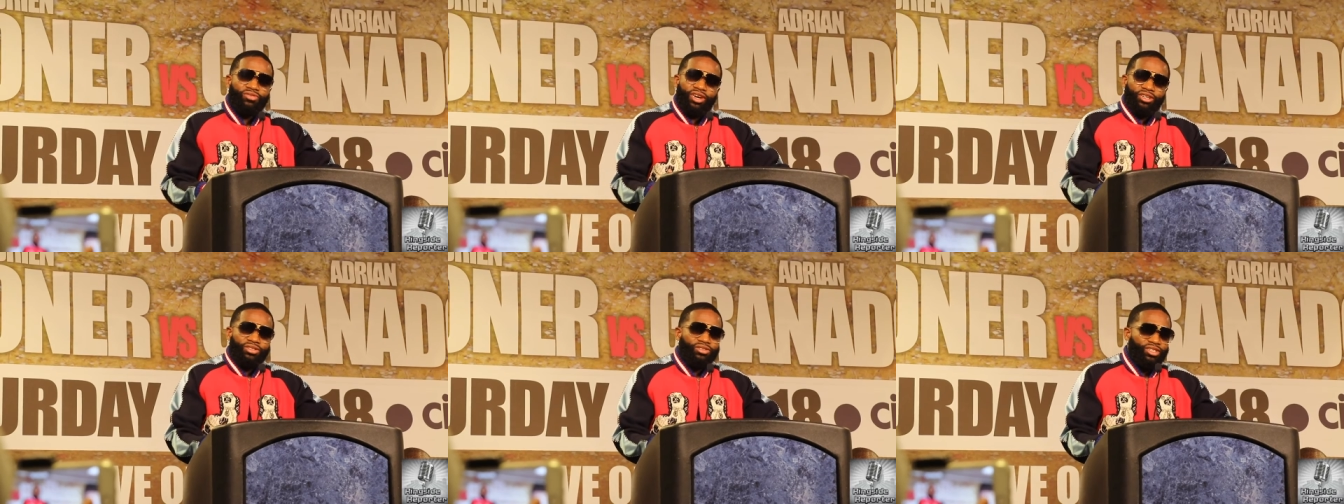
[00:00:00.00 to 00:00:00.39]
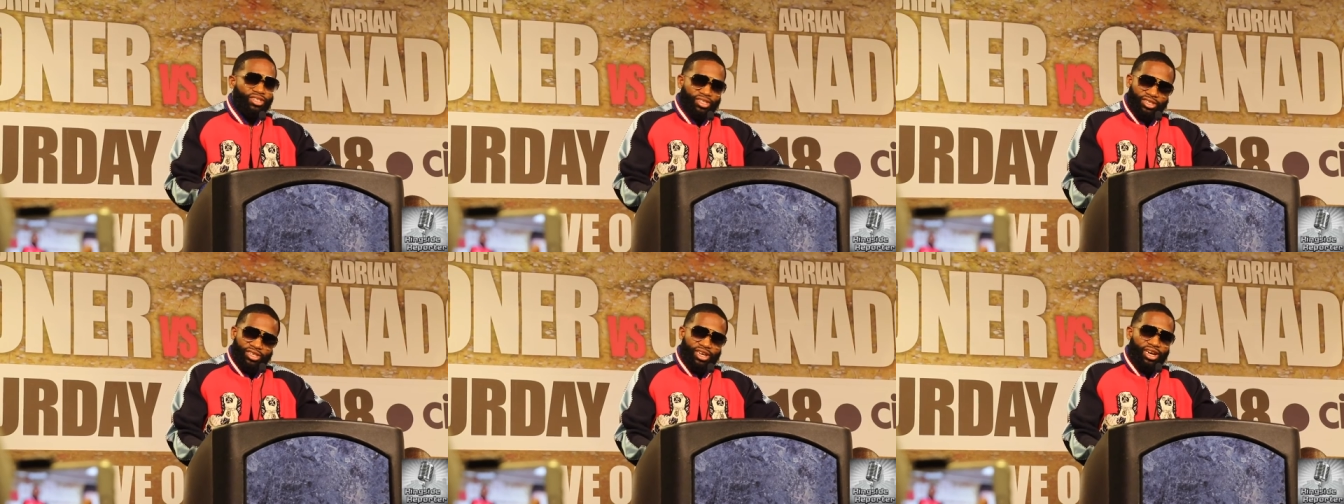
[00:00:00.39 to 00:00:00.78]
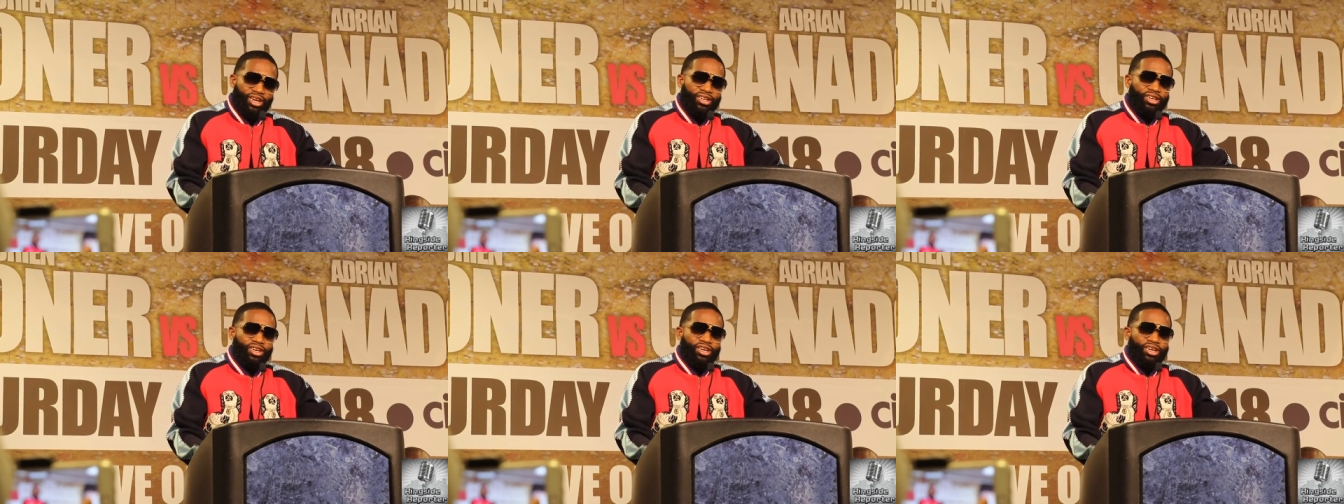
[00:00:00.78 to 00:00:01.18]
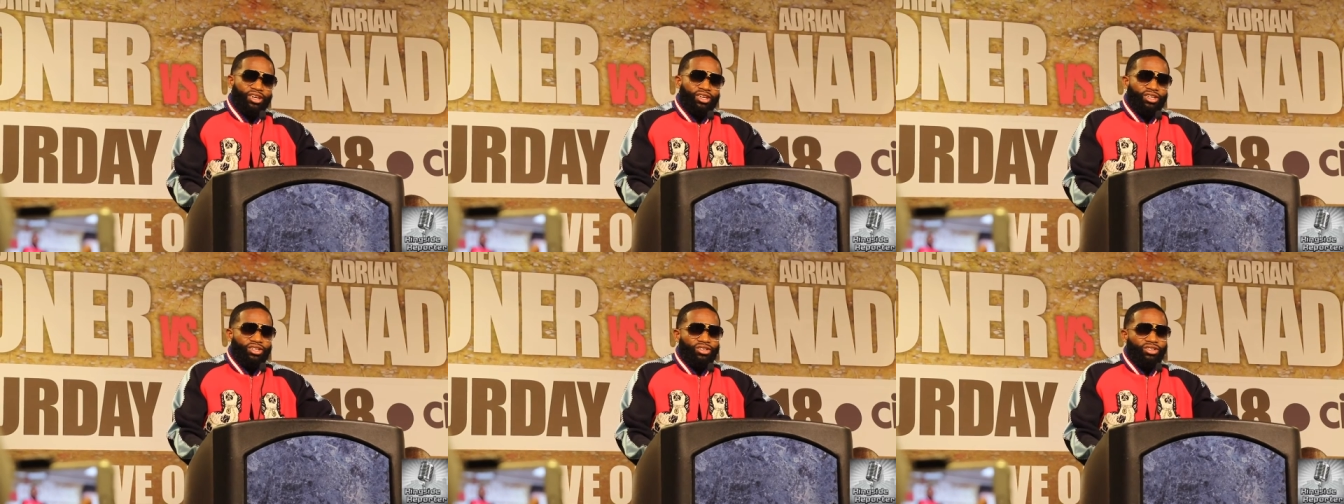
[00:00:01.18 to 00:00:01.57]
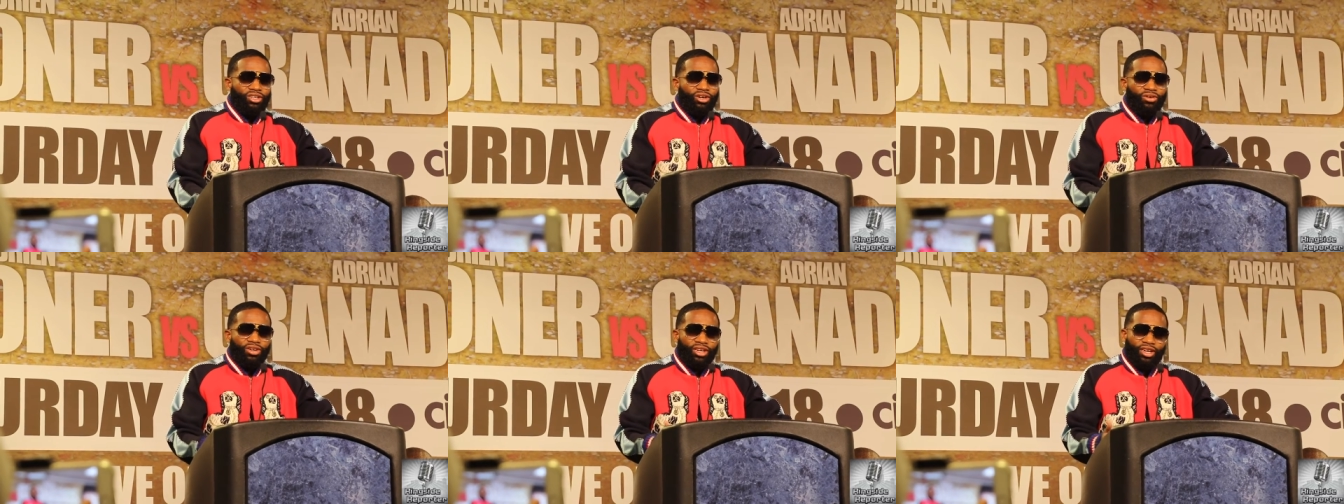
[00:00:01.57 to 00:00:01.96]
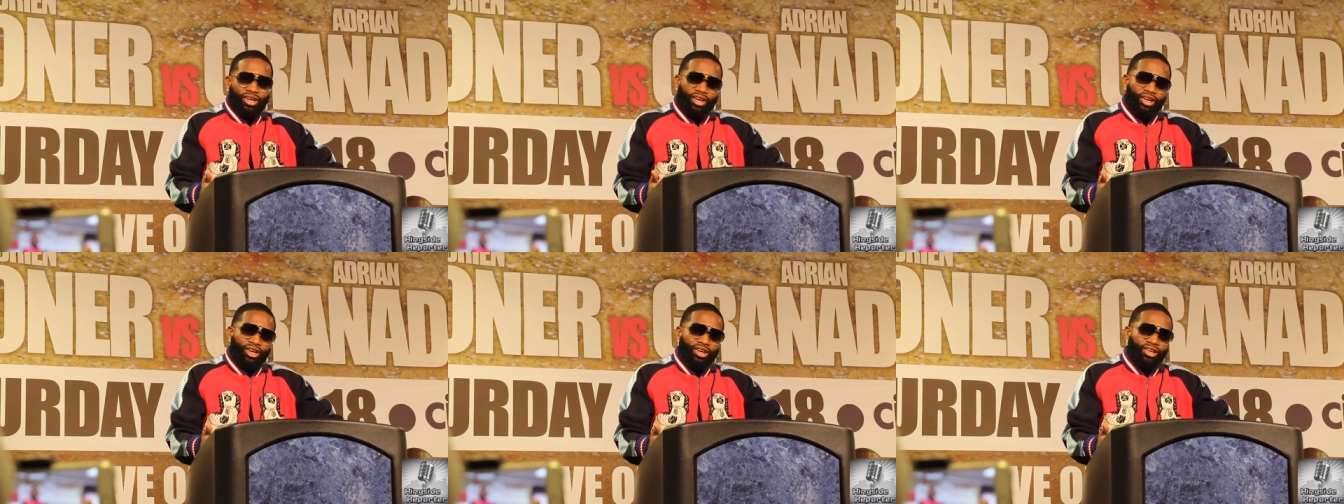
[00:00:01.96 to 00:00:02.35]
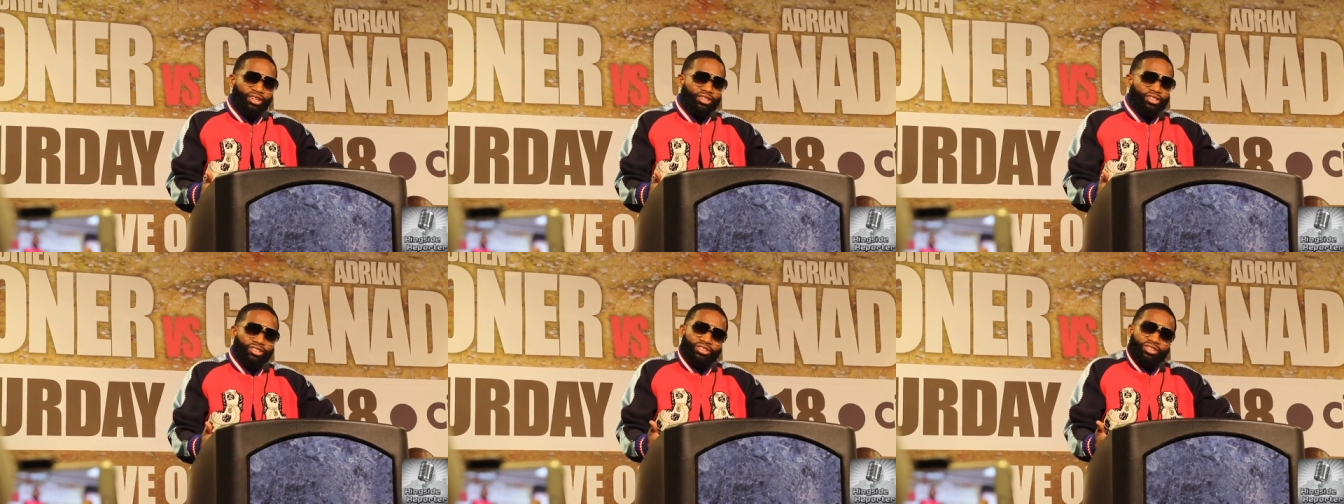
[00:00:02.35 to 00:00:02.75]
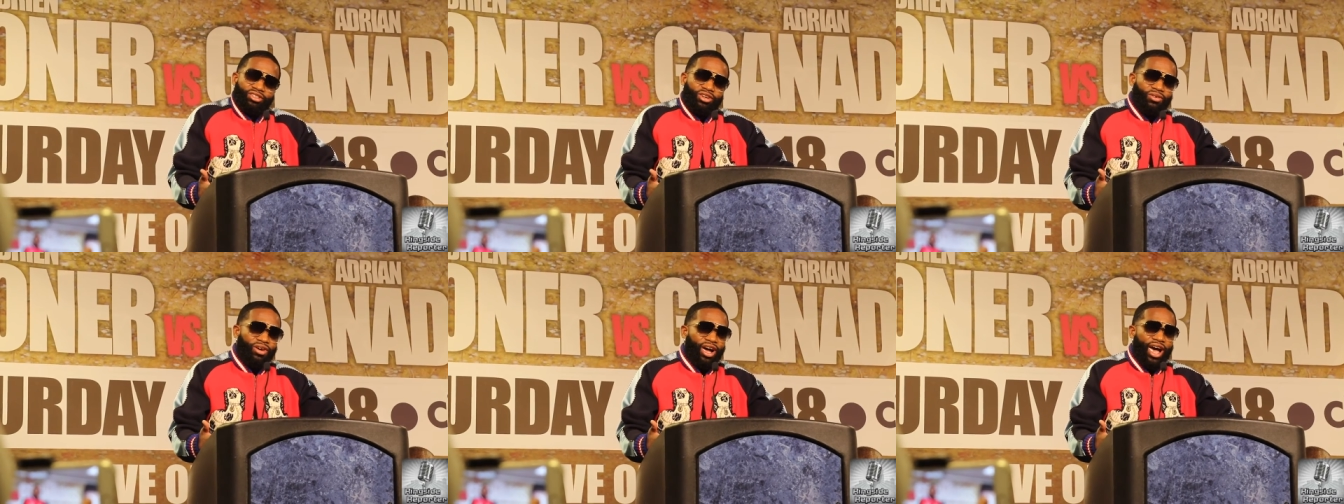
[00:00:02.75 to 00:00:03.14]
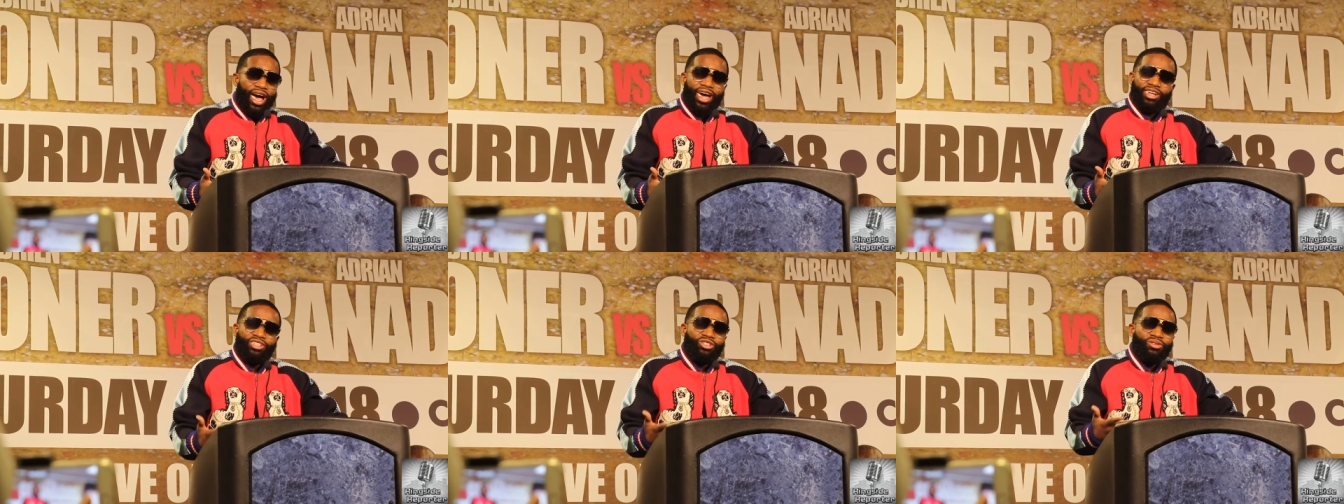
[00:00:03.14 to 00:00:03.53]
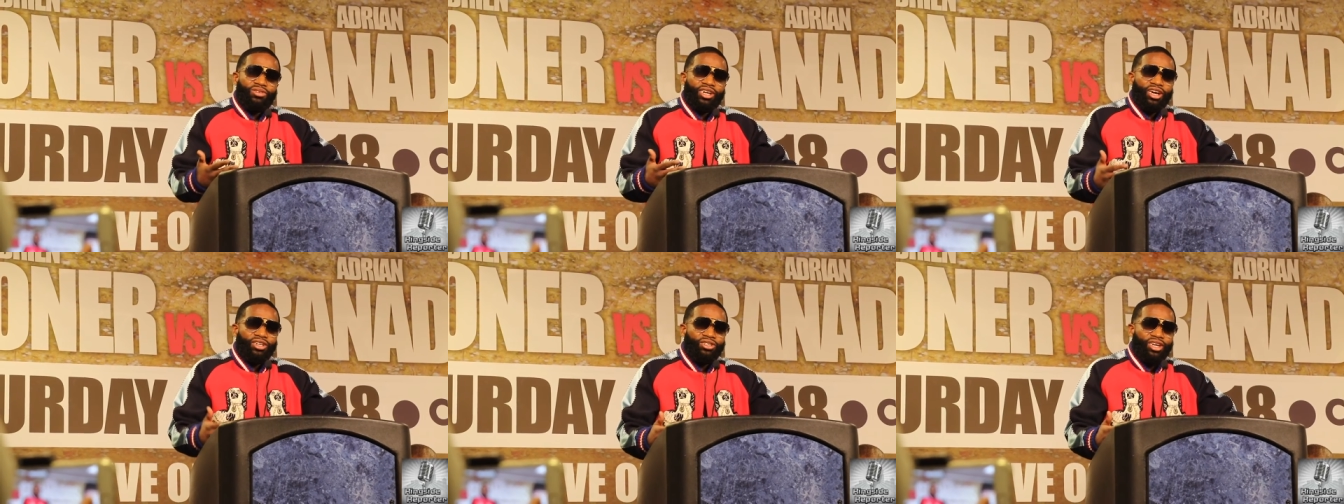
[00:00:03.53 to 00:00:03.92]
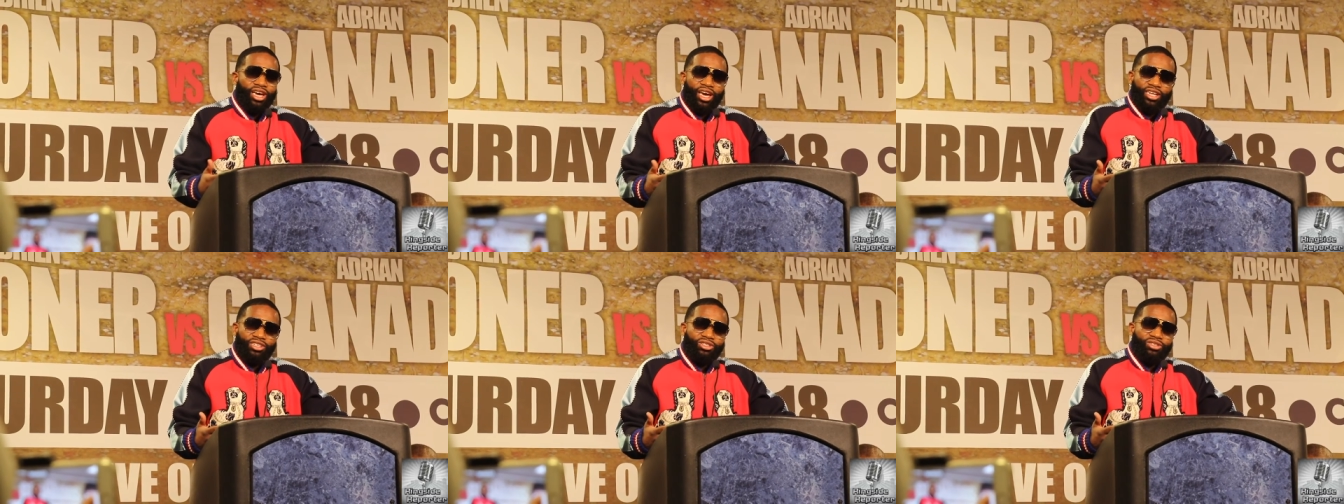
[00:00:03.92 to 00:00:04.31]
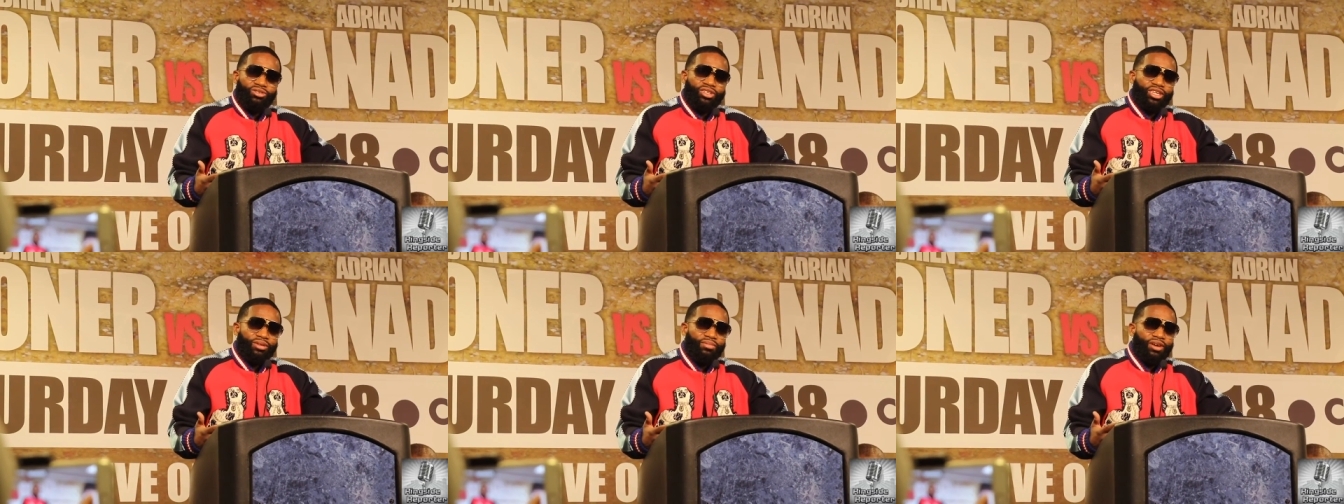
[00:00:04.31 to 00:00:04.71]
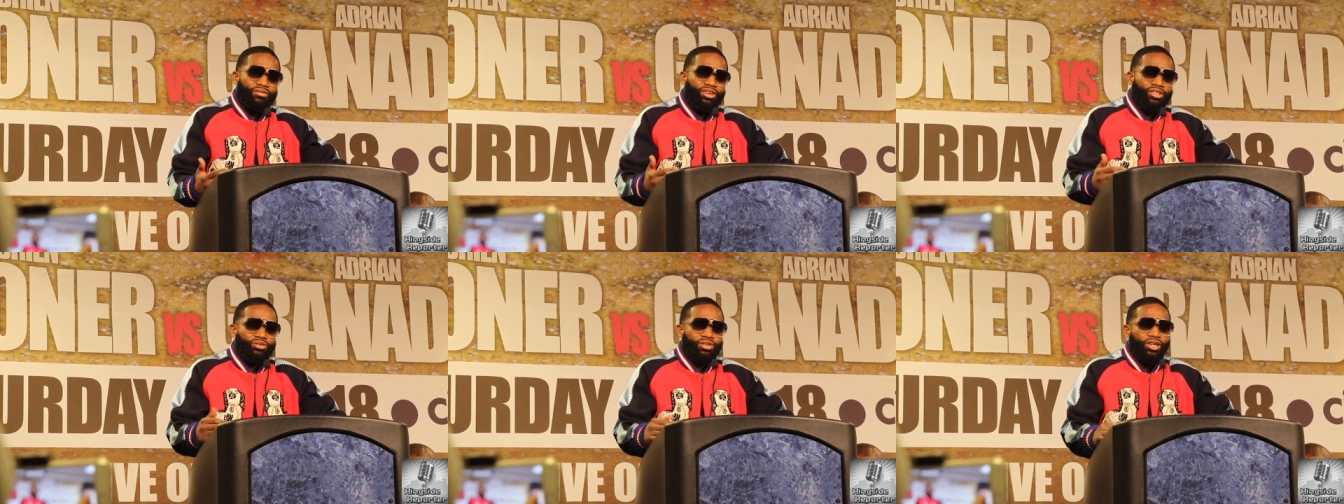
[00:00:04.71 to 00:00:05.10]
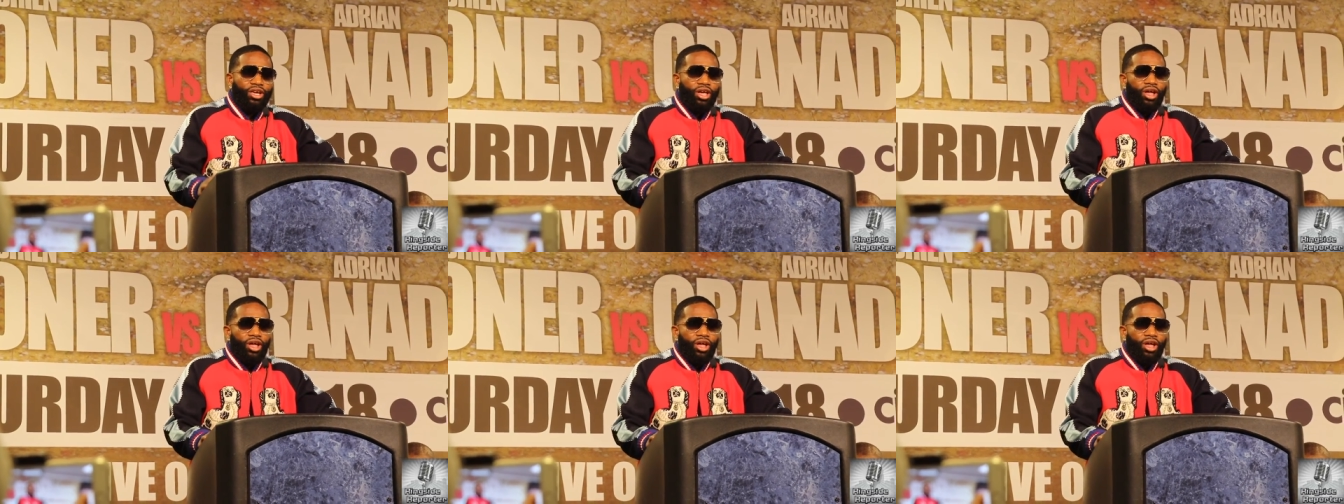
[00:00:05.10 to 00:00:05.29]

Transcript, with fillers: fighting on the inside, you know, and you know I had to do what I had to do to get my victory.